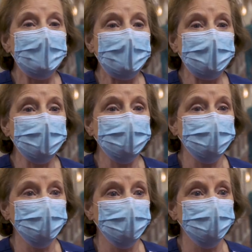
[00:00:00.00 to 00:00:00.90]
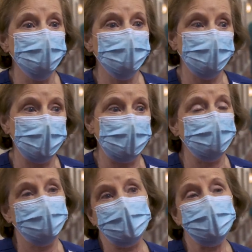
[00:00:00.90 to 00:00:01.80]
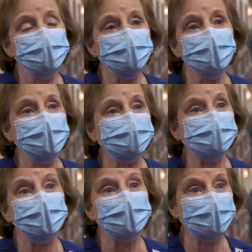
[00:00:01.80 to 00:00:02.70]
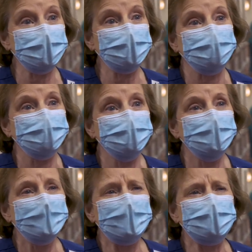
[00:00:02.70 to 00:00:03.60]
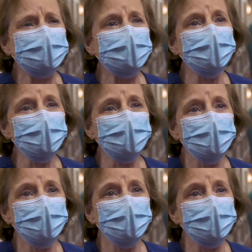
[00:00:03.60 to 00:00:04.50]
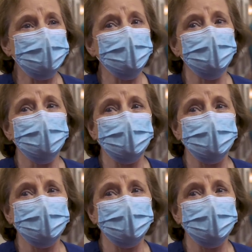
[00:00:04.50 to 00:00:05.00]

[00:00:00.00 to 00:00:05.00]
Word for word: and and a family member can spend the night and here when they're